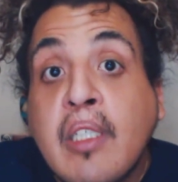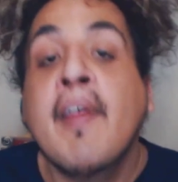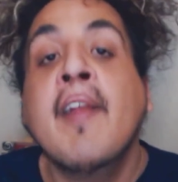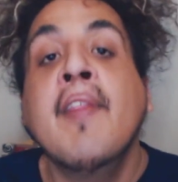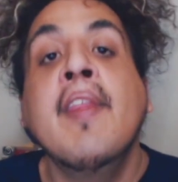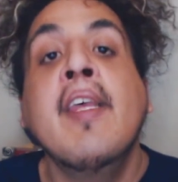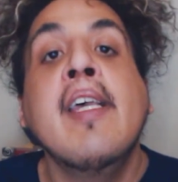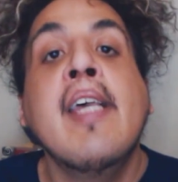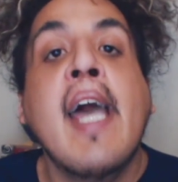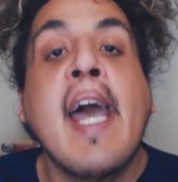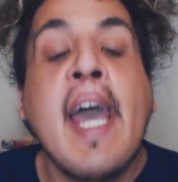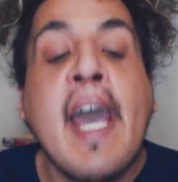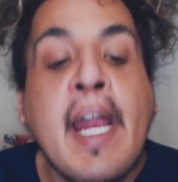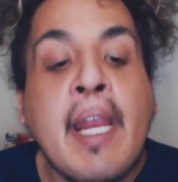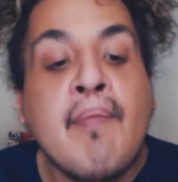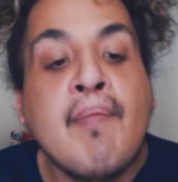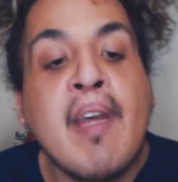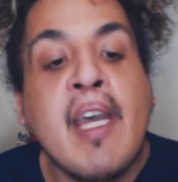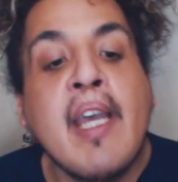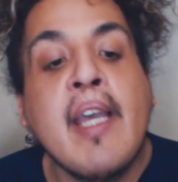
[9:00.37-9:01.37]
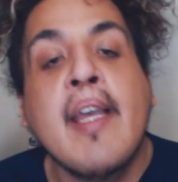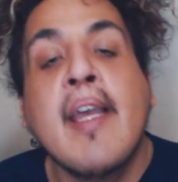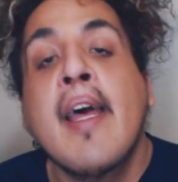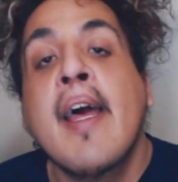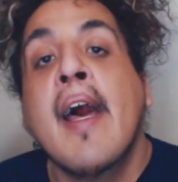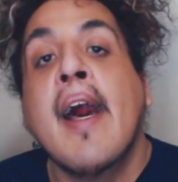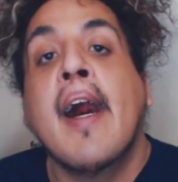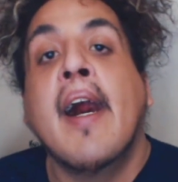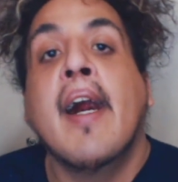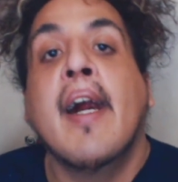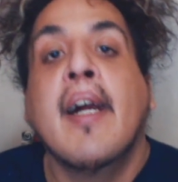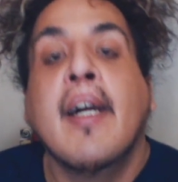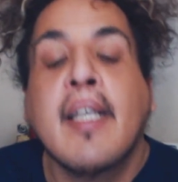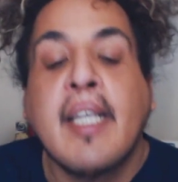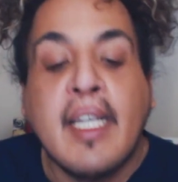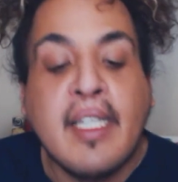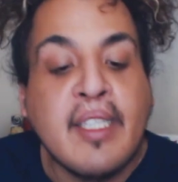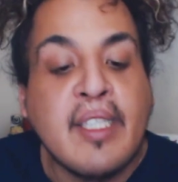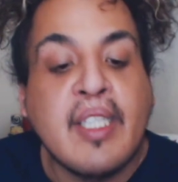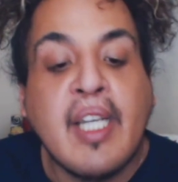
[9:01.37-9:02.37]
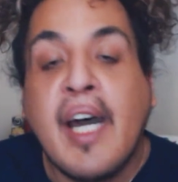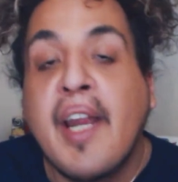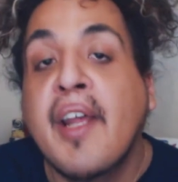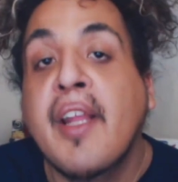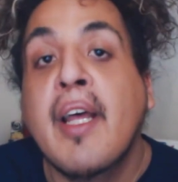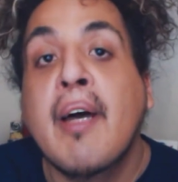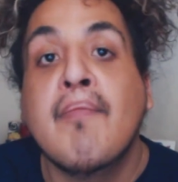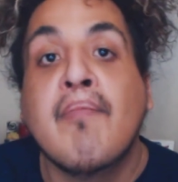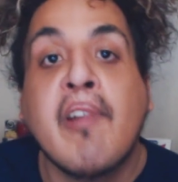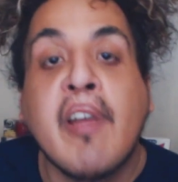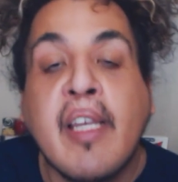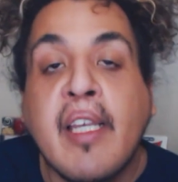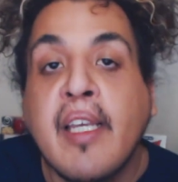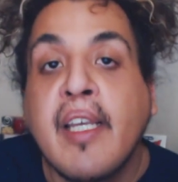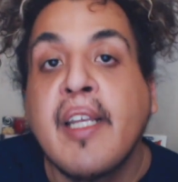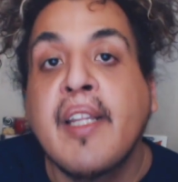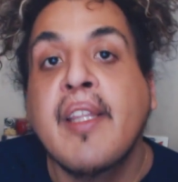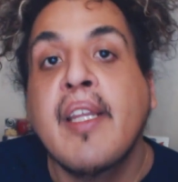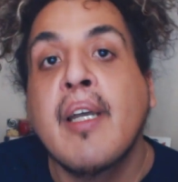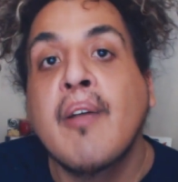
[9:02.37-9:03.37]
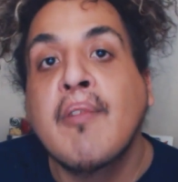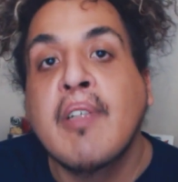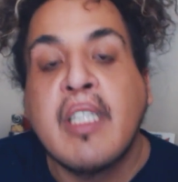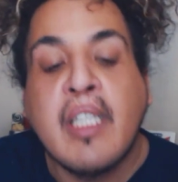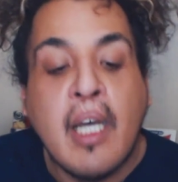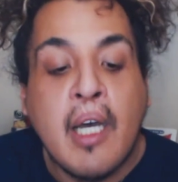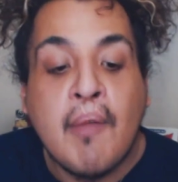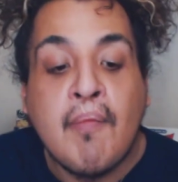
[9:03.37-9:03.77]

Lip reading: And then the anime, again, Sarada breaking in there with